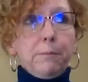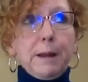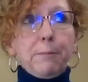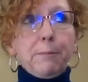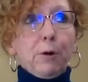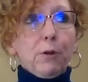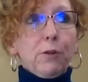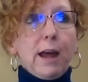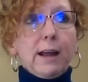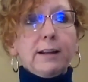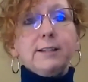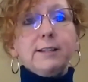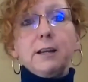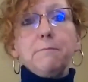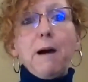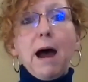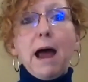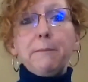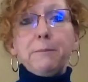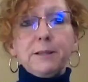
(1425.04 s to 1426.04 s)
people that
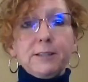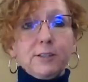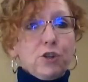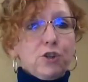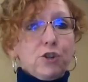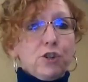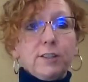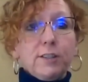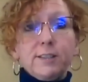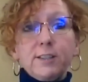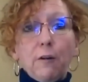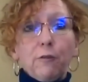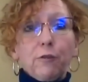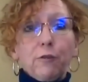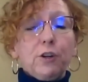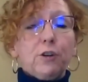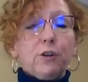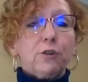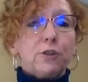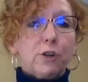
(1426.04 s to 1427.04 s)
did my position
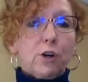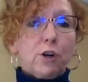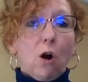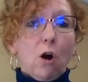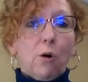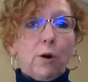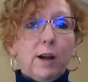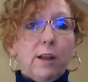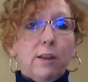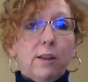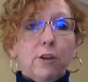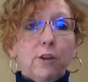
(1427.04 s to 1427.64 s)
several years ago,